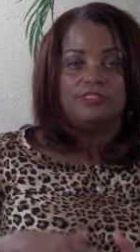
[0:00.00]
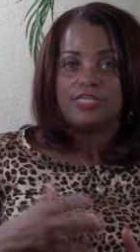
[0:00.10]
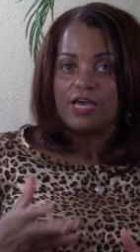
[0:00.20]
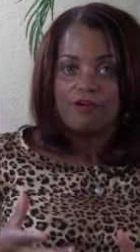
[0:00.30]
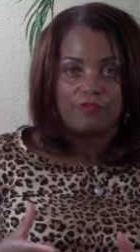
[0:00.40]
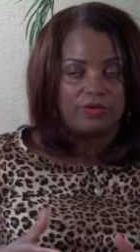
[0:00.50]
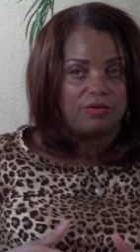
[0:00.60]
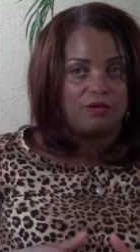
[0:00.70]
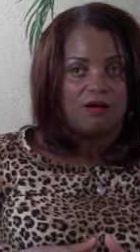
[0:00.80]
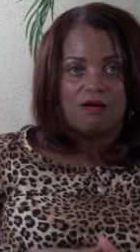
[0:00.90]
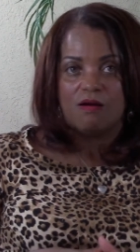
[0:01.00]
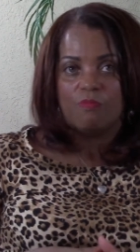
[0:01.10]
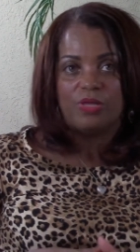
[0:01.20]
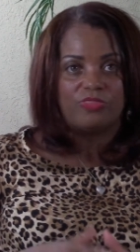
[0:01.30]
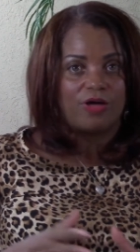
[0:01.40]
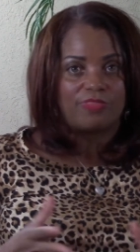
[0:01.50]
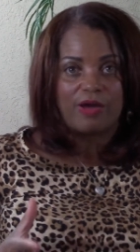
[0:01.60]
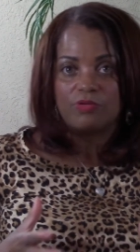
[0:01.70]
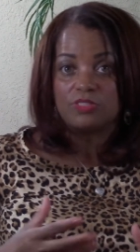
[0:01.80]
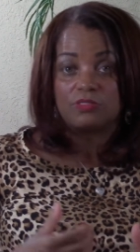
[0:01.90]
dairy. Um, we thought
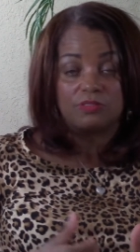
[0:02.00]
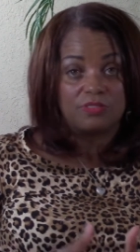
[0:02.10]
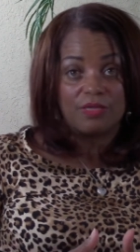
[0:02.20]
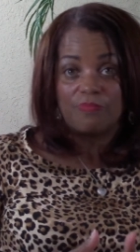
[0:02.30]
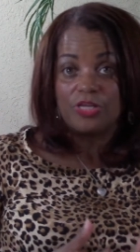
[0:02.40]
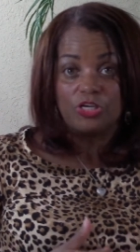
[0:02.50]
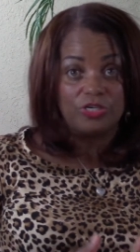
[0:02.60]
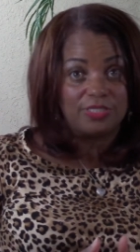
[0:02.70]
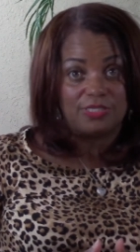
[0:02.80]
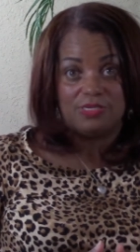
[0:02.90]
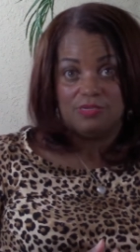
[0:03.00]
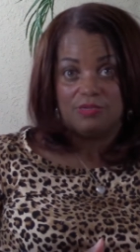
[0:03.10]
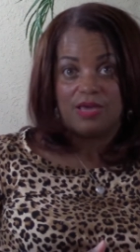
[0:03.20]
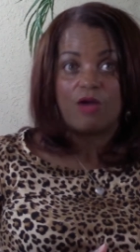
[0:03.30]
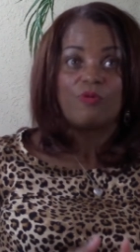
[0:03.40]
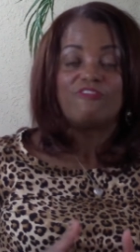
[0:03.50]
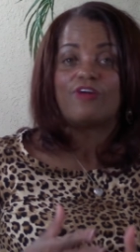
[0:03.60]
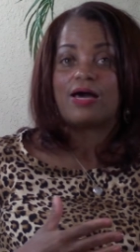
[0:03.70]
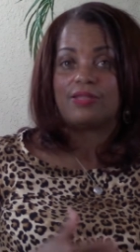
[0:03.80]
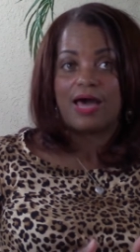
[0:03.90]
that was something good to eat, and we
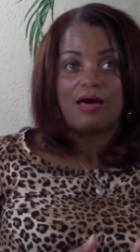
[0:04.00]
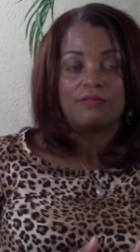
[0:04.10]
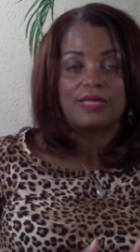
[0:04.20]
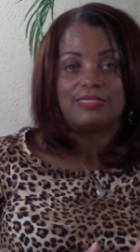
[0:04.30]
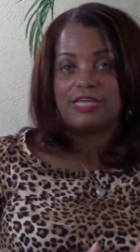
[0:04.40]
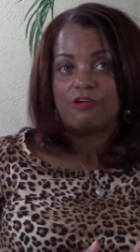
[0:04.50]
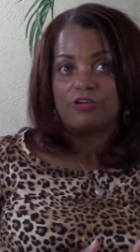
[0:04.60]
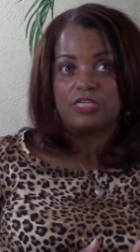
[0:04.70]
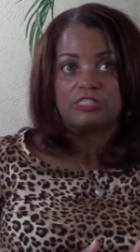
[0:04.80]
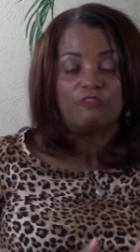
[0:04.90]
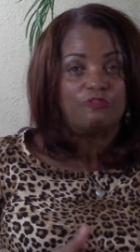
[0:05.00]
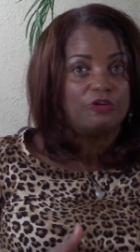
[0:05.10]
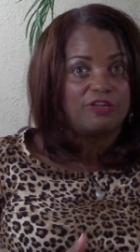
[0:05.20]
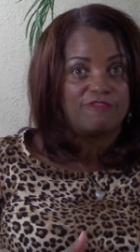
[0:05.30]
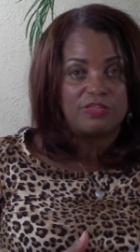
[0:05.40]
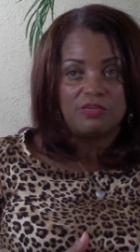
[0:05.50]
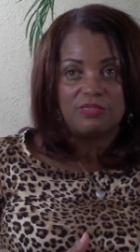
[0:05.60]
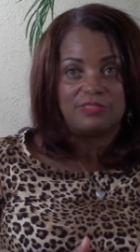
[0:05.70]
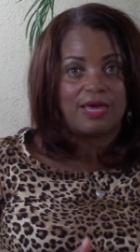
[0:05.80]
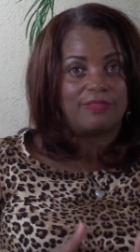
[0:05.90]
find out that dairy is full of
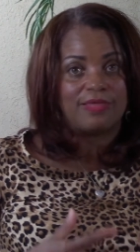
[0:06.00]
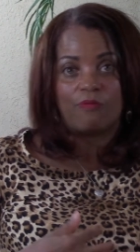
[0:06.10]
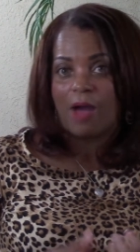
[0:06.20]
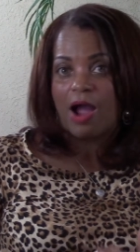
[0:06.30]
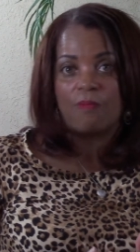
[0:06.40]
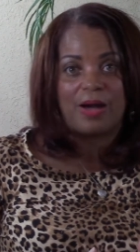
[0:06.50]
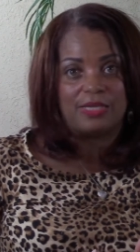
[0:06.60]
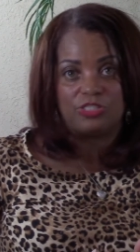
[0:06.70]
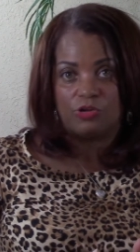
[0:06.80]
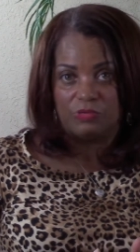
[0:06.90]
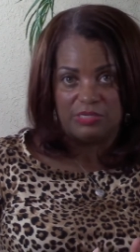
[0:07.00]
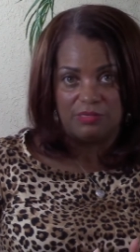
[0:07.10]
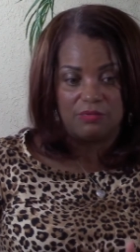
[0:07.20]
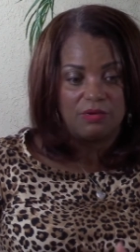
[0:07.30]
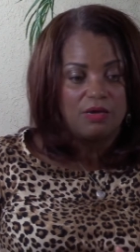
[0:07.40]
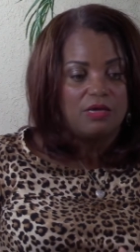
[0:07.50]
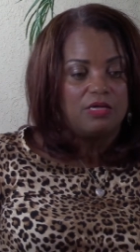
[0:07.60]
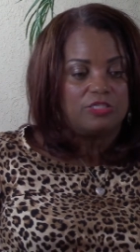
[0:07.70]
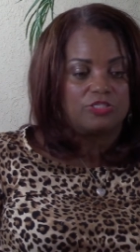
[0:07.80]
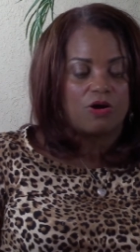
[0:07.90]
things that, that our bodies don't need.
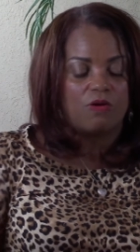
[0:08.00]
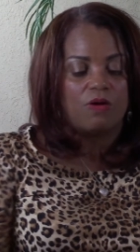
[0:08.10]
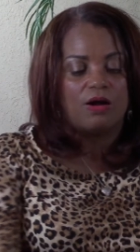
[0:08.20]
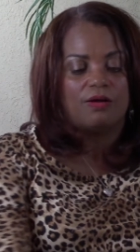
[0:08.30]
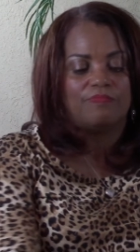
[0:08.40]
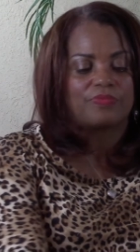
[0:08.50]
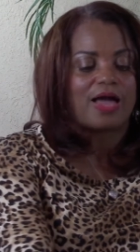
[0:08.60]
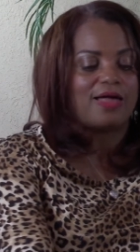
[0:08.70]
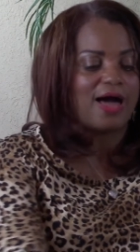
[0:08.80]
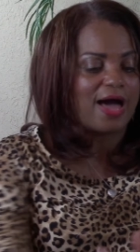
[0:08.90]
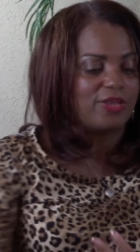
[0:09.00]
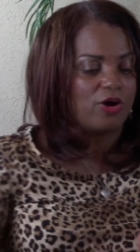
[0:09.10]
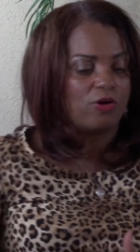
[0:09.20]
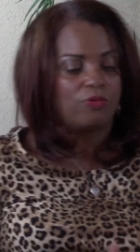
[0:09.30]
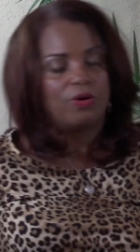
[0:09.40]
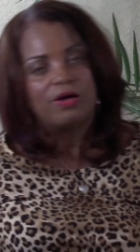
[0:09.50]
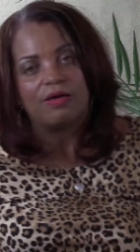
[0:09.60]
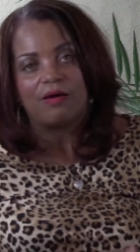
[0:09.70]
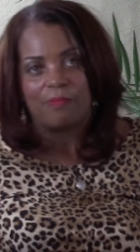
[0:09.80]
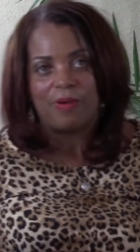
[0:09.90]
So um, I know
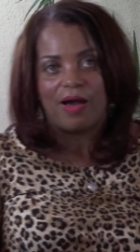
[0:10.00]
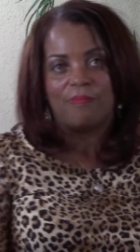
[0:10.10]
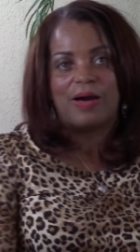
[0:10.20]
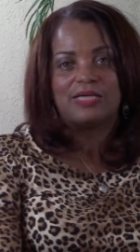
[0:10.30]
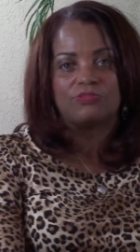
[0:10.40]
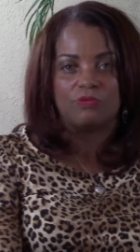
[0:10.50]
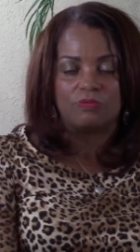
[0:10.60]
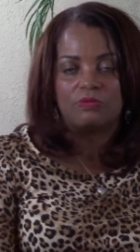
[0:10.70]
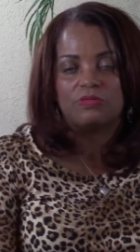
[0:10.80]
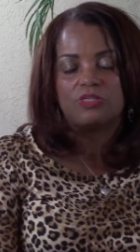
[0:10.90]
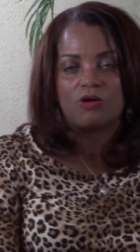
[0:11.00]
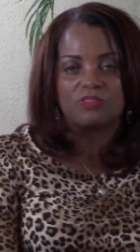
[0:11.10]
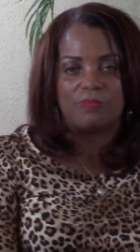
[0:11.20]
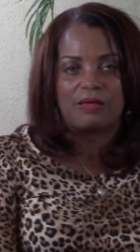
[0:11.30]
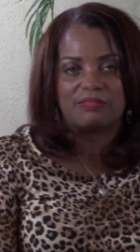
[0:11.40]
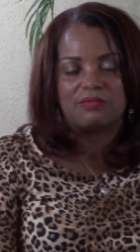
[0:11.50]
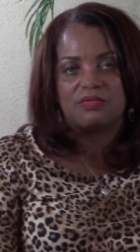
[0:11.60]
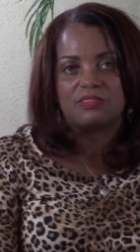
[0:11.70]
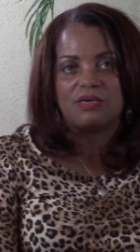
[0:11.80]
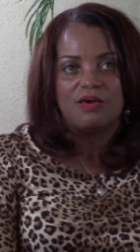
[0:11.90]
Apostle talked about
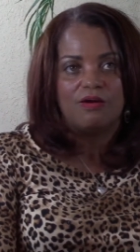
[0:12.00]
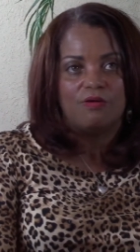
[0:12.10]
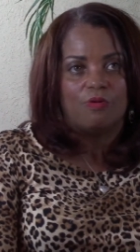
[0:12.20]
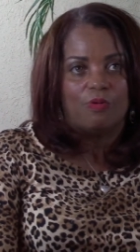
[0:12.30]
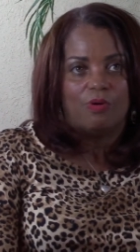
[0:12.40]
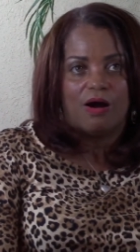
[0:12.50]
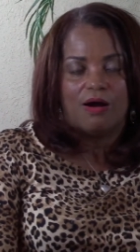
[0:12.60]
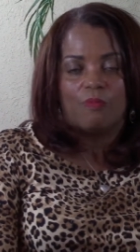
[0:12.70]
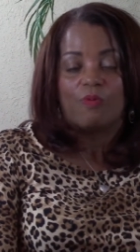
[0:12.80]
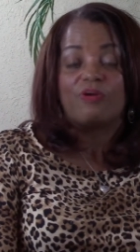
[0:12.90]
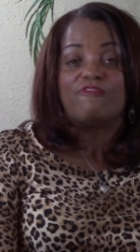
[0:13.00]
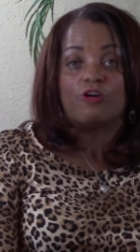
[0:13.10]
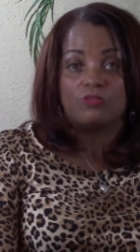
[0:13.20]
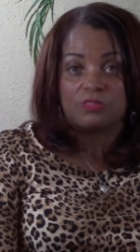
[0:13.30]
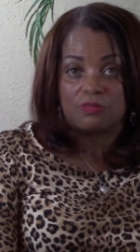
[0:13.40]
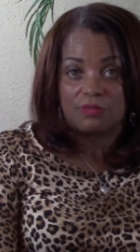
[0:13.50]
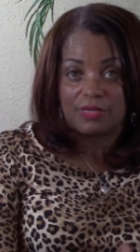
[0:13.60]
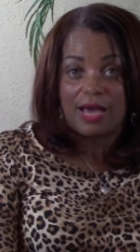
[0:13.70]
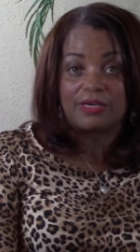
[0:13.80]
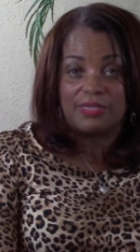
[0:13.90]
this uh, when we first
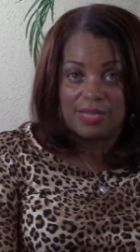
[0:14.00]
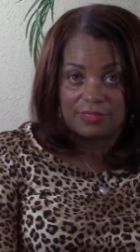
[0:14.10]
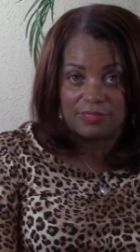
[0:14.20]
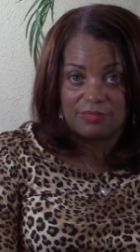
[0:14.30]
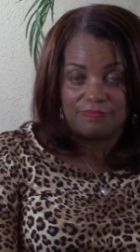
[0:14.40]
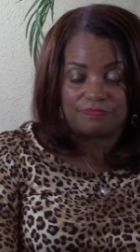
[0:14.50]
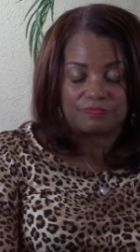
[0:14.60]
got connected.